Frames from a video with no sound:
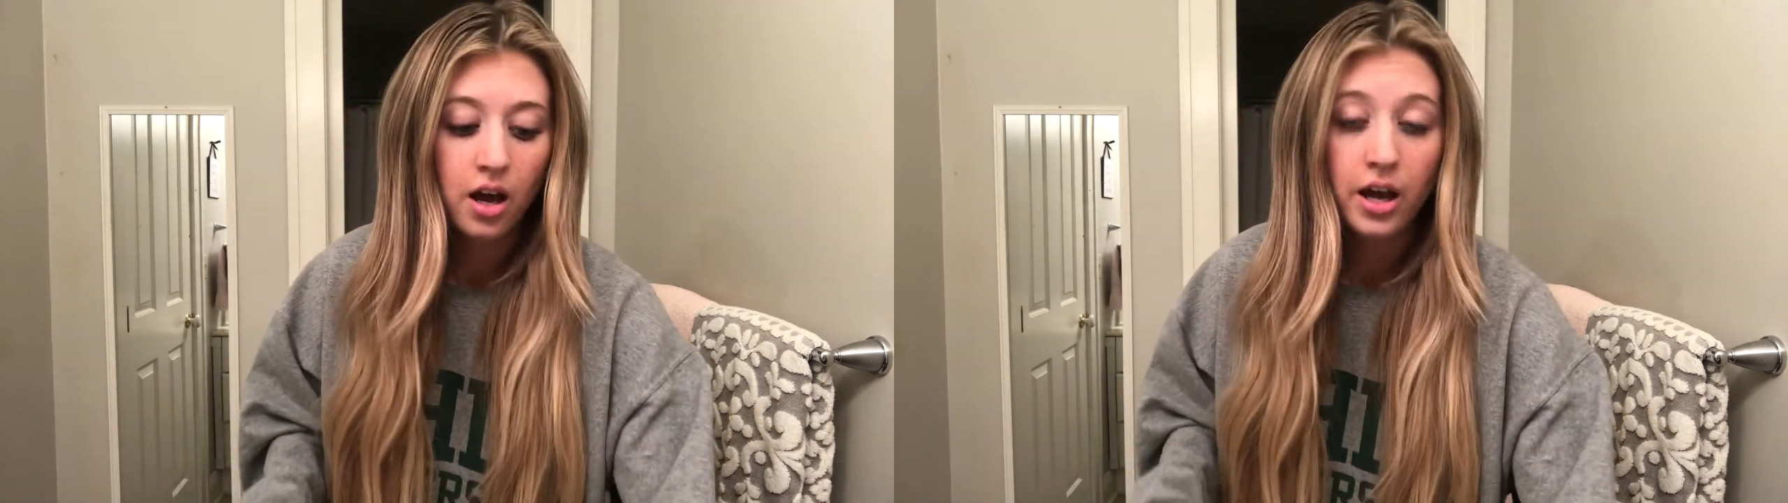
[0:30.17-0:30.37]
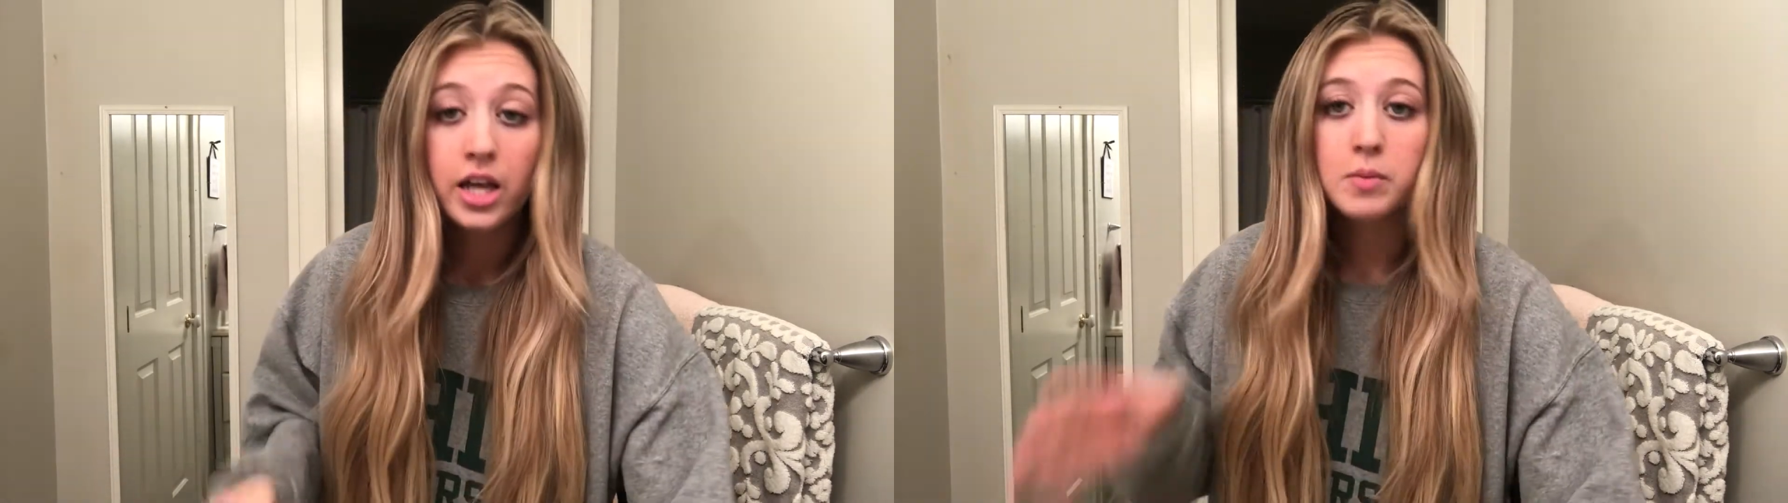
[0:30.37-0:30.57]

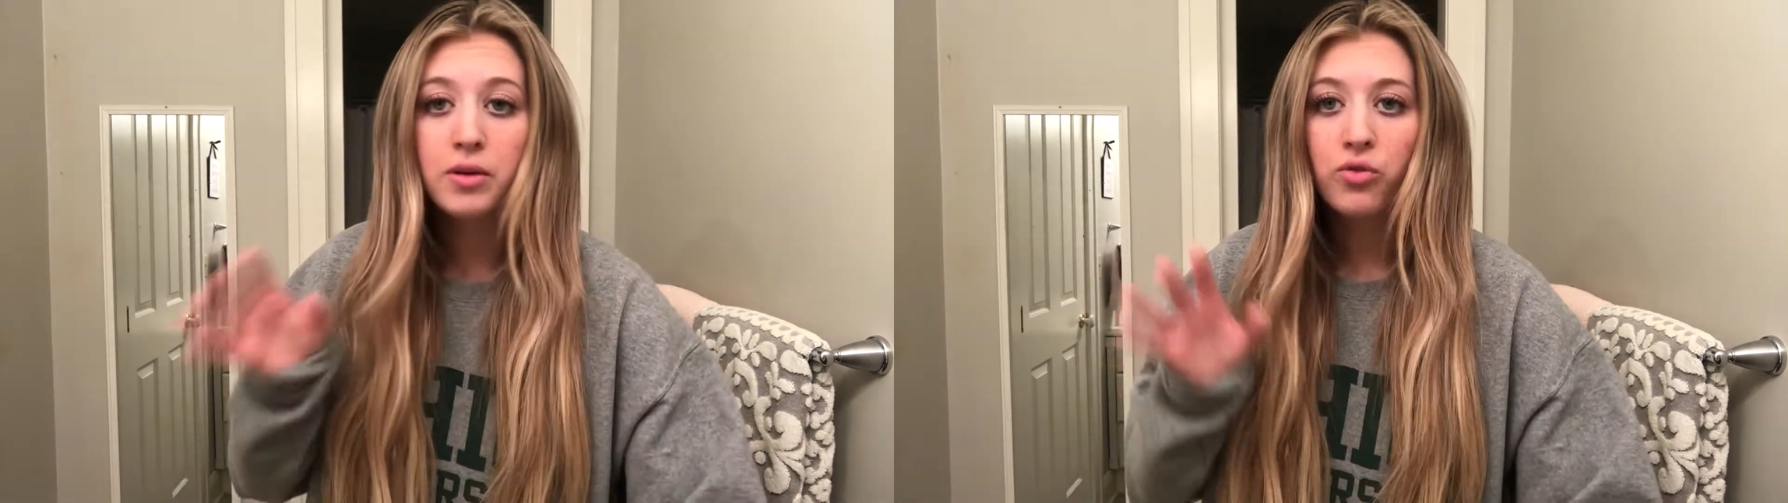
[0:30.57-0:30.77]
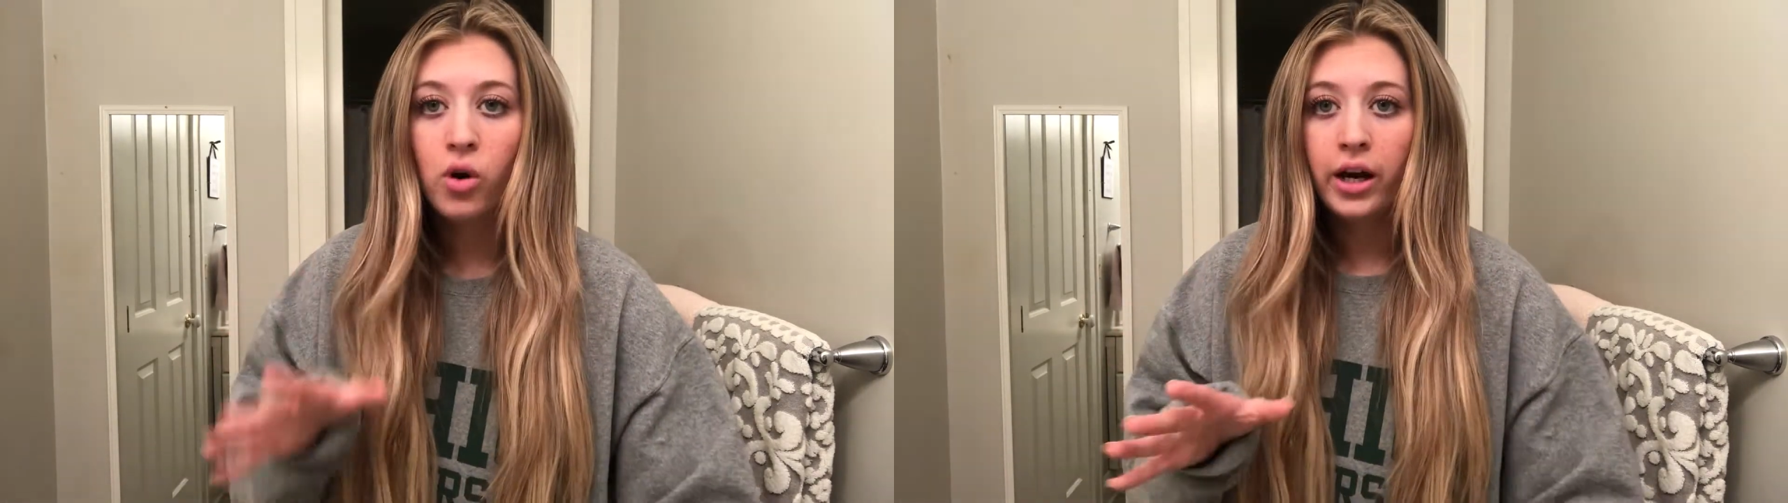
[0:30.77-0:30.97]
is
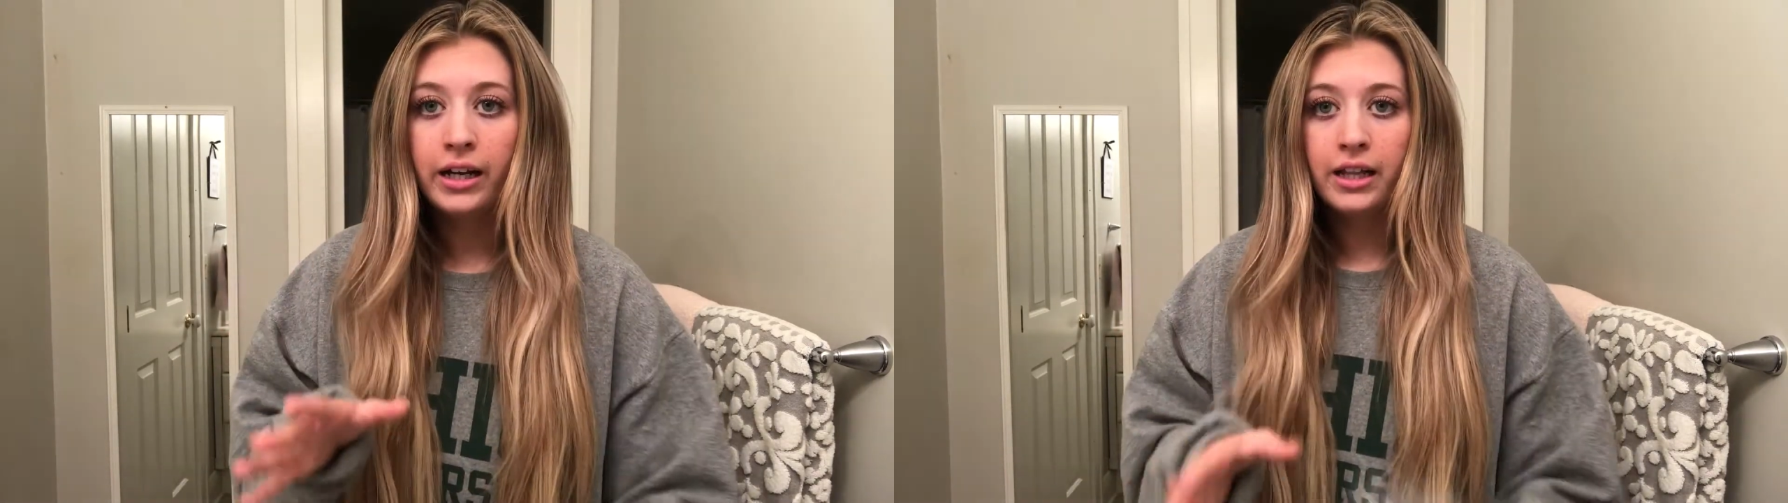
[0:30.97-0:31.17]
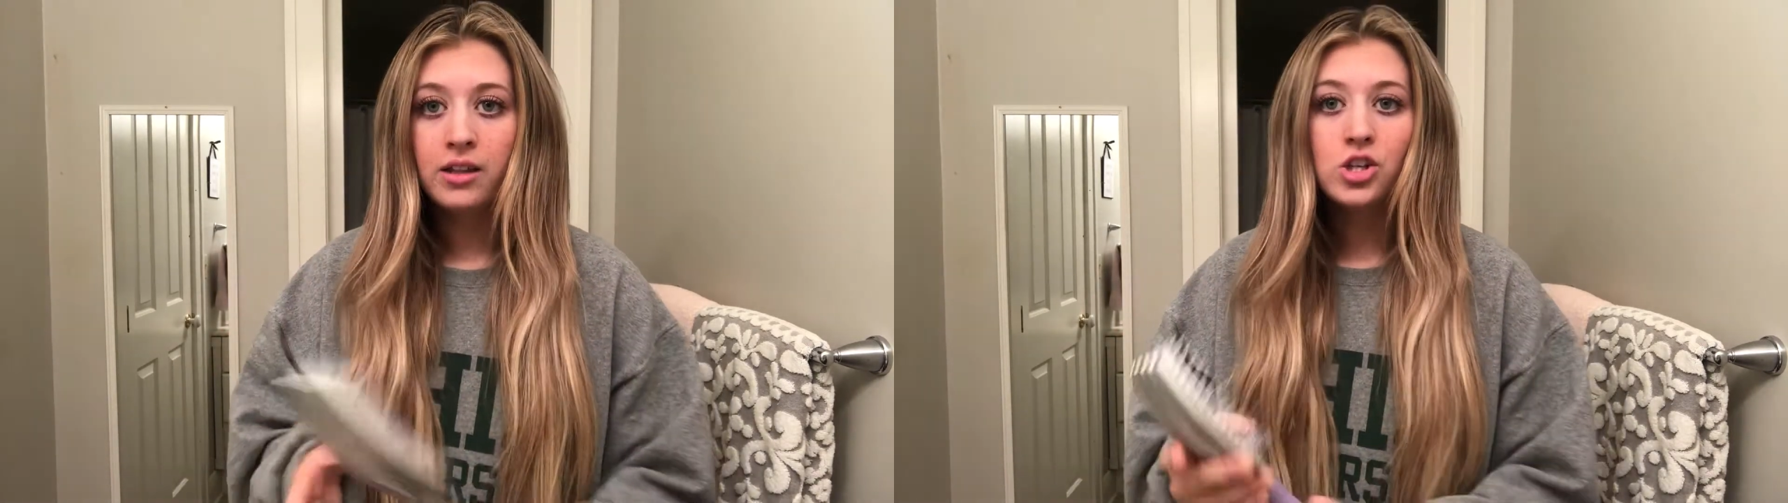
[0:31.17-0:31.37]
before I
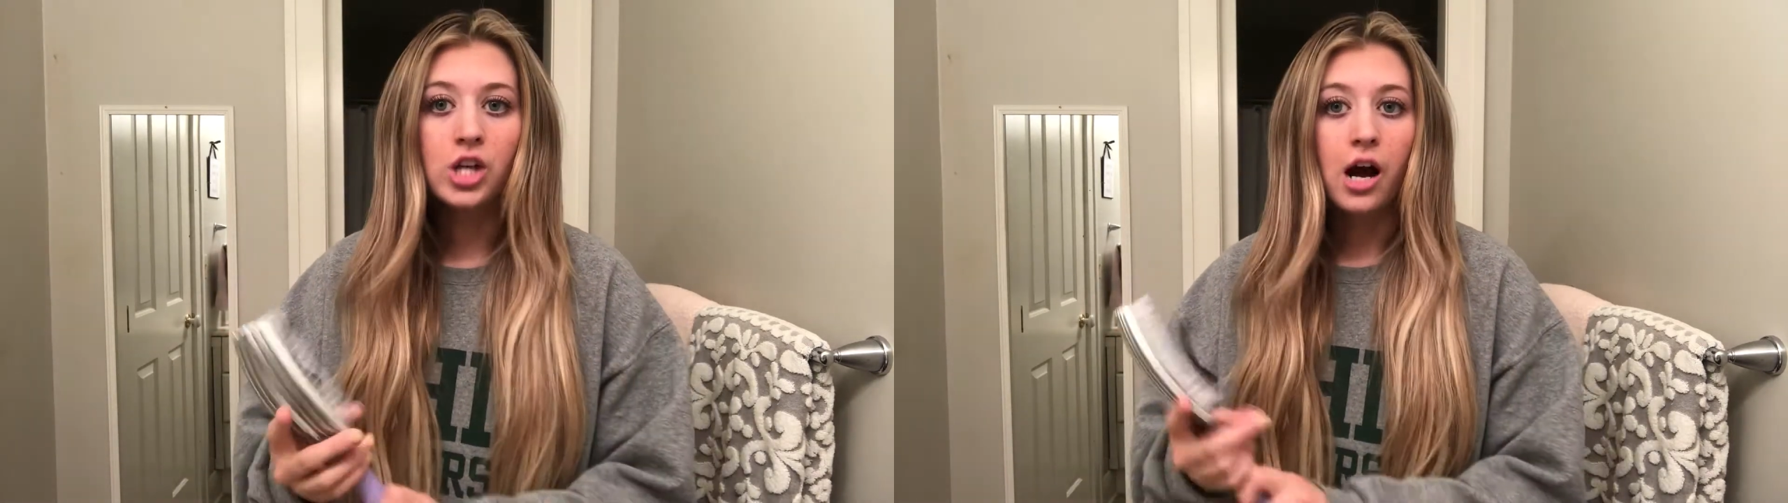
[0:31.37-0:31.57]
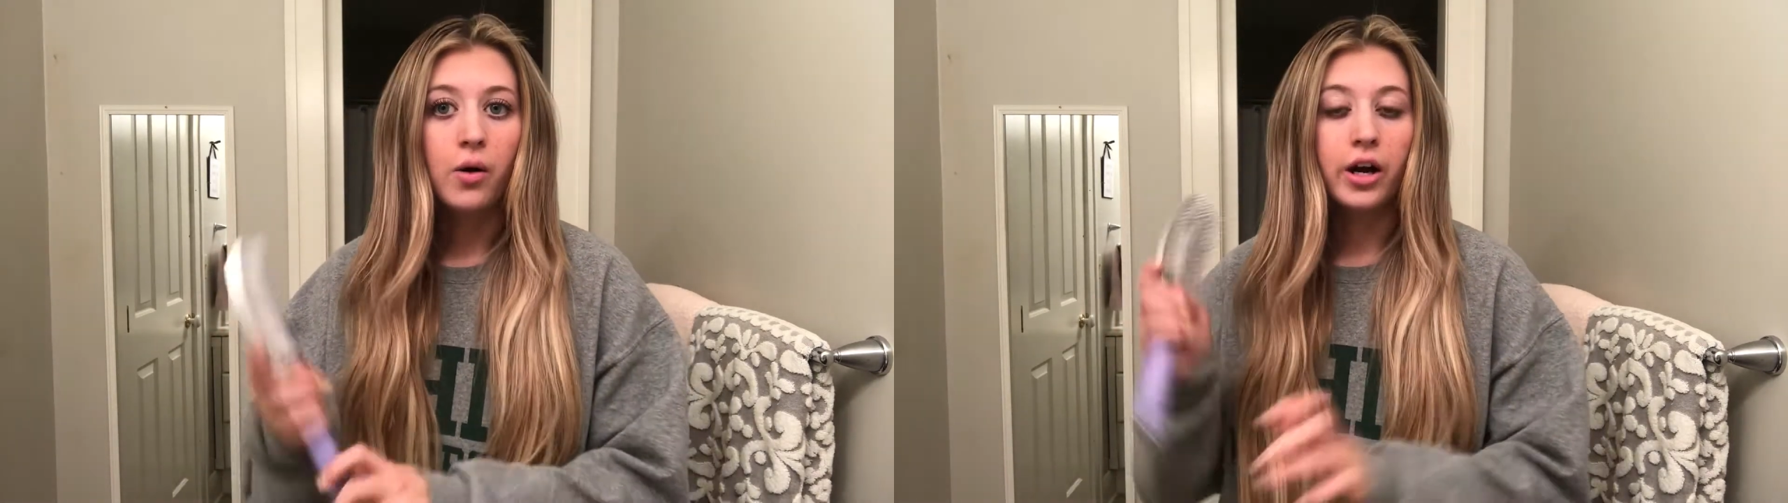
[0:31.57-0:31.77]
get in the
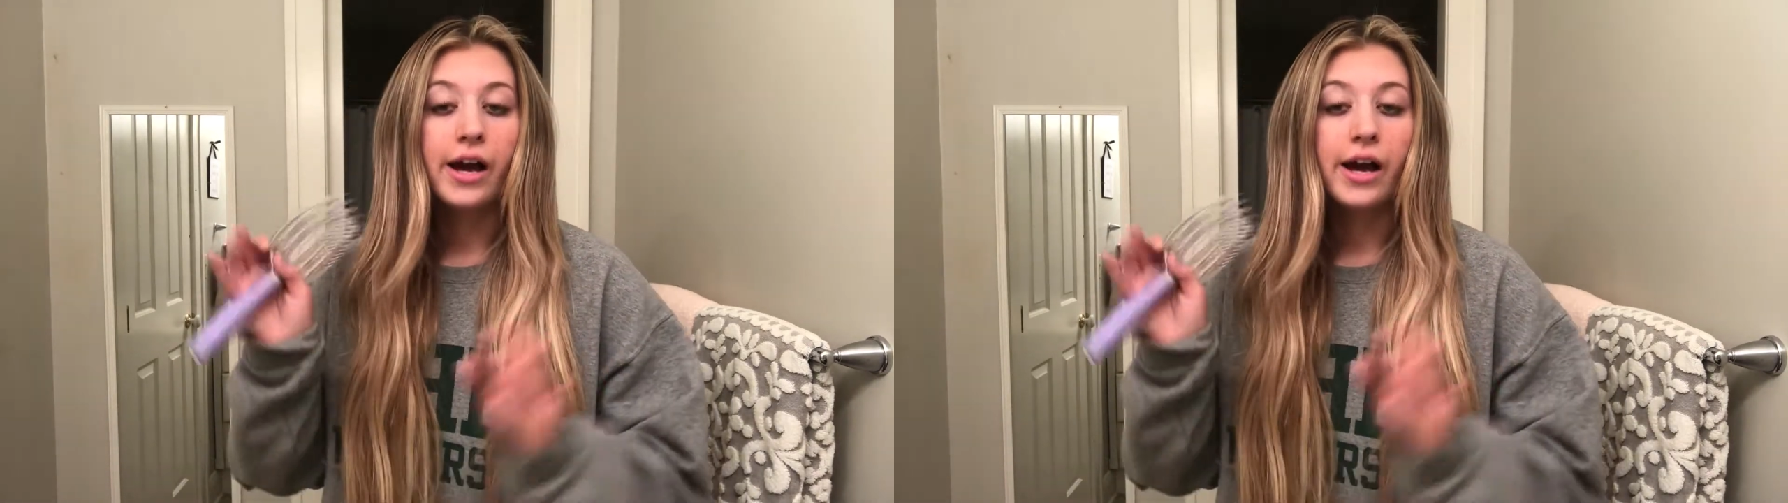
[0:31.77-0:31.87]
shower,